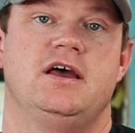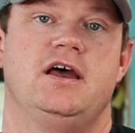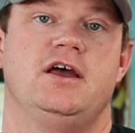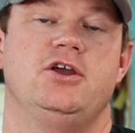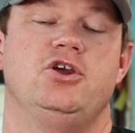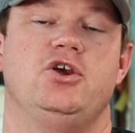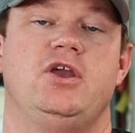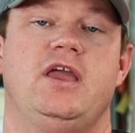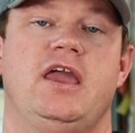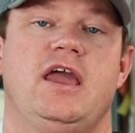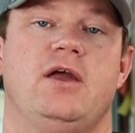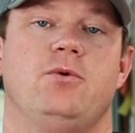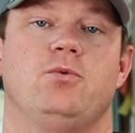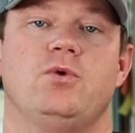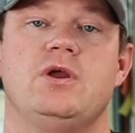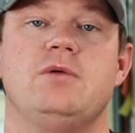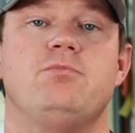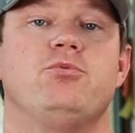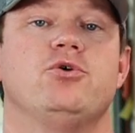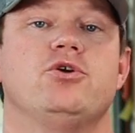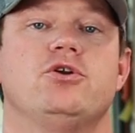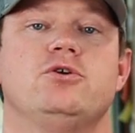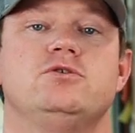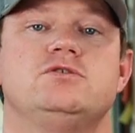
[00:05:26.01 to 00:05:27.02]
You can't
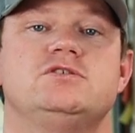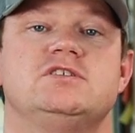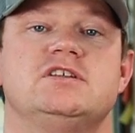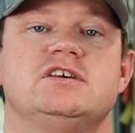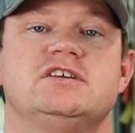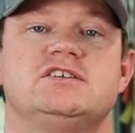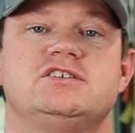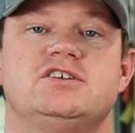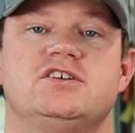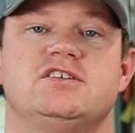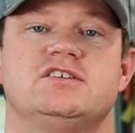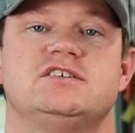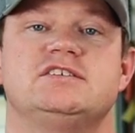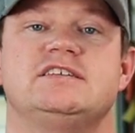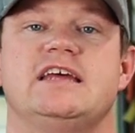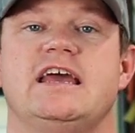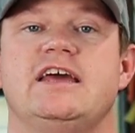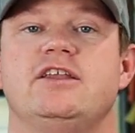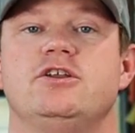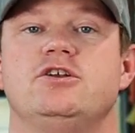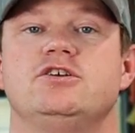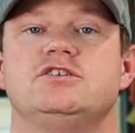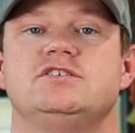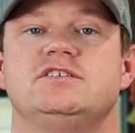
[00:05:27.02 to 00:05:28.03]
reproduce this to the
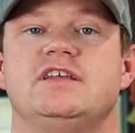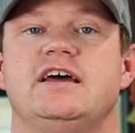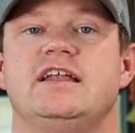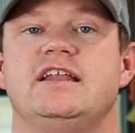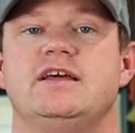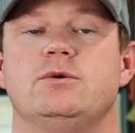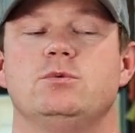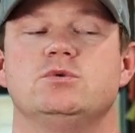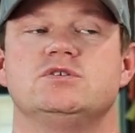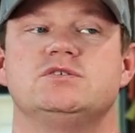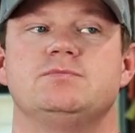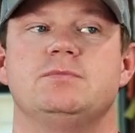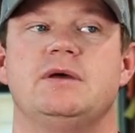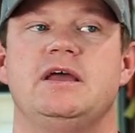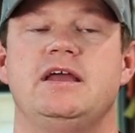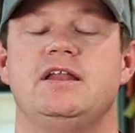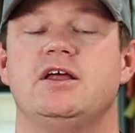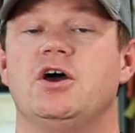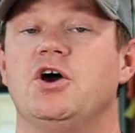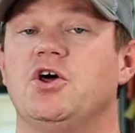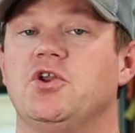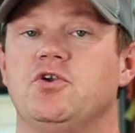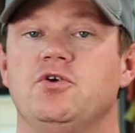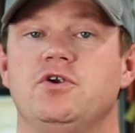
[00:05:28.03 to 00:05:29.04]
standards that it was made
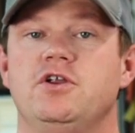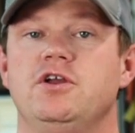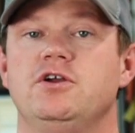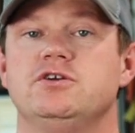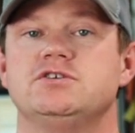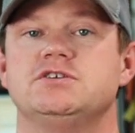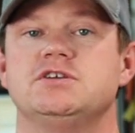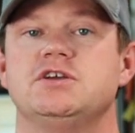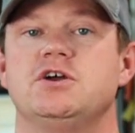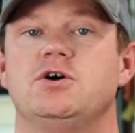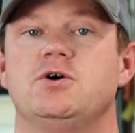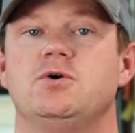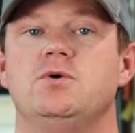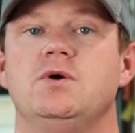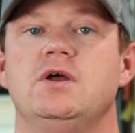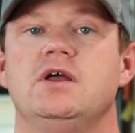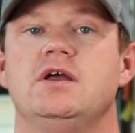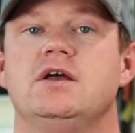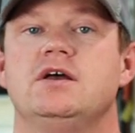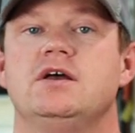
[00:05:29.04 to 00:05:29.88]
100 years ago.